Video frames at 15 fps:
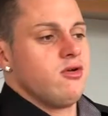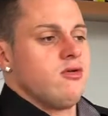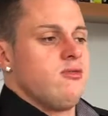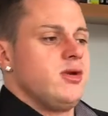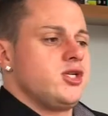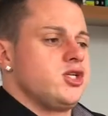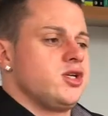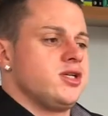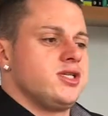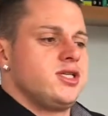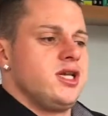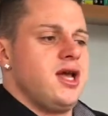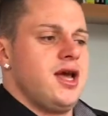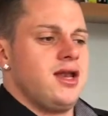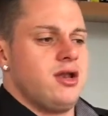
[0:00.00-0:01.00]
which you can
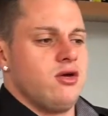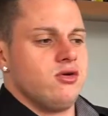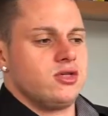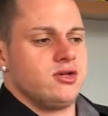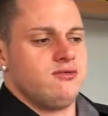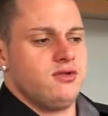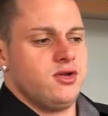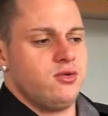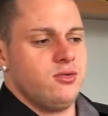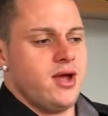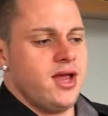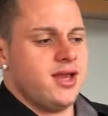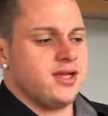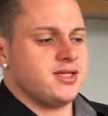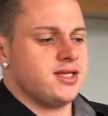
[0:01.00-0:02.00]
see I had loads of little
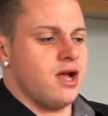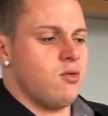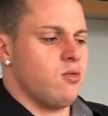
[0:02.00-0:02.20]
edits that I